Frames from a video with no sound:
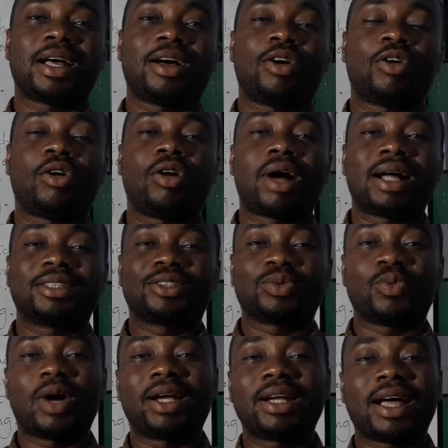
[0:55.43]
or at
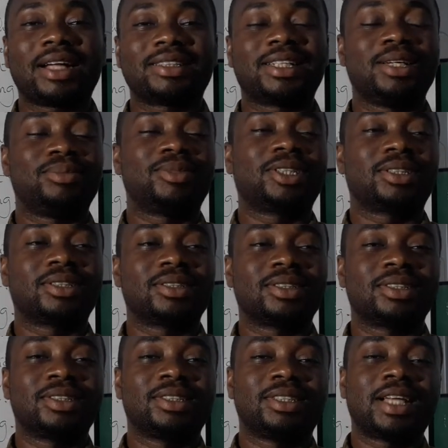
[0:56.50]
one attempt,
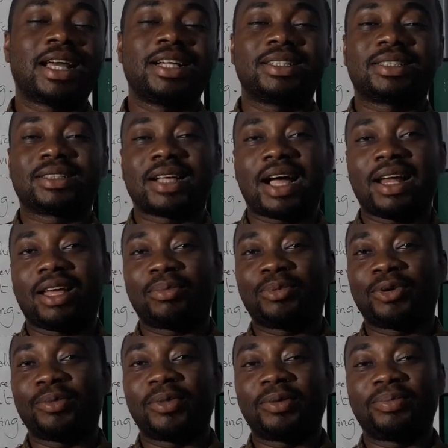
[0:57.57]
that is alla
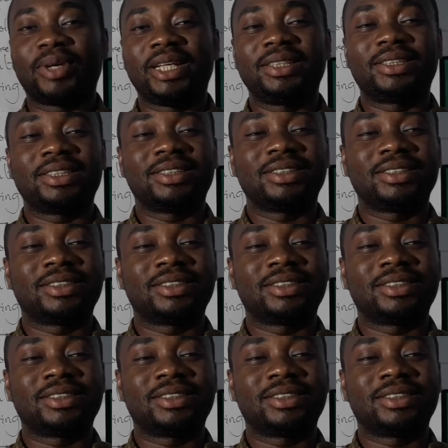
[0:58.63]
prima painting.